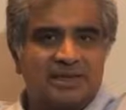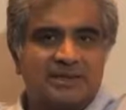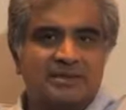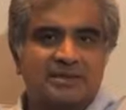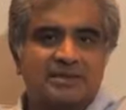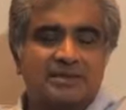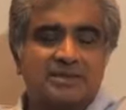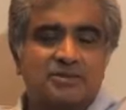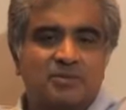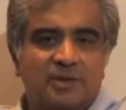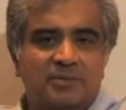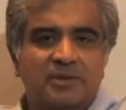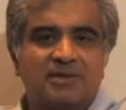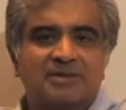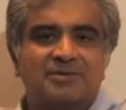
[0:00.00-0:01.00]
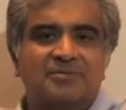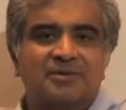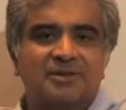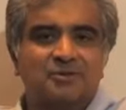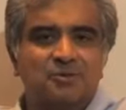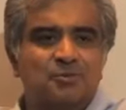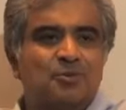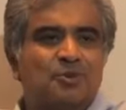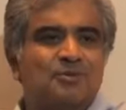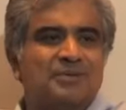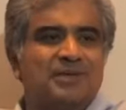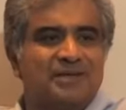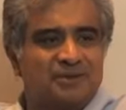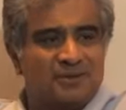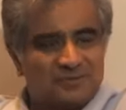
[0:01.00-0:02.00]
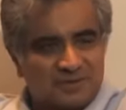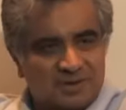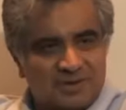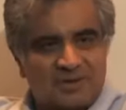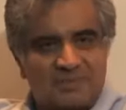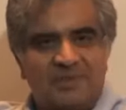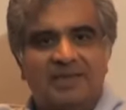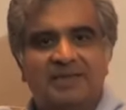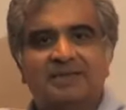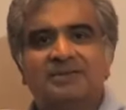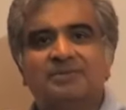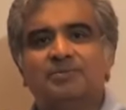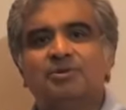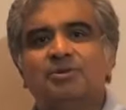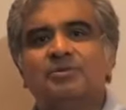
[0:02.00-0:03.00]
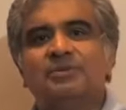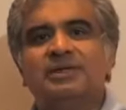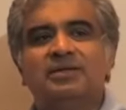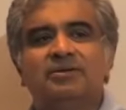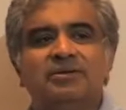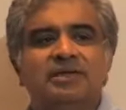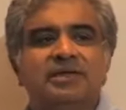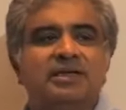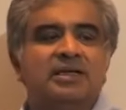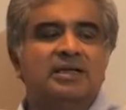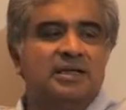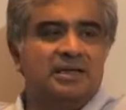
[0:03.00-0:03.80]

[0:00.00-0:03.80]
And Justice Verma was the one who pulled me into the forest matter, pulled me into the